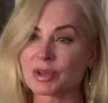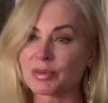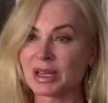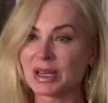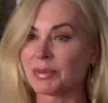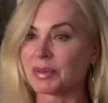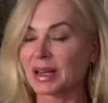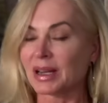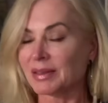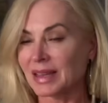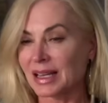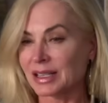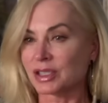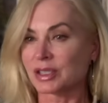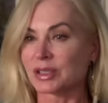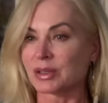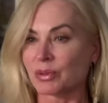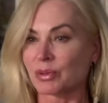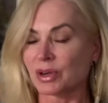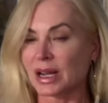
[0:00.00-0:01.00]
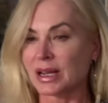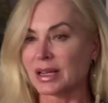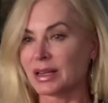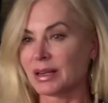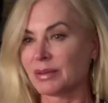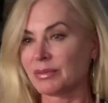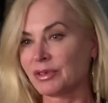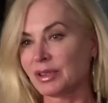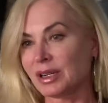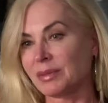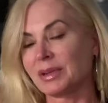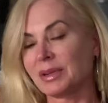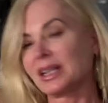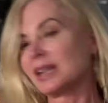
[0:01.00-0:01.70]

to me, but that's just where I come from.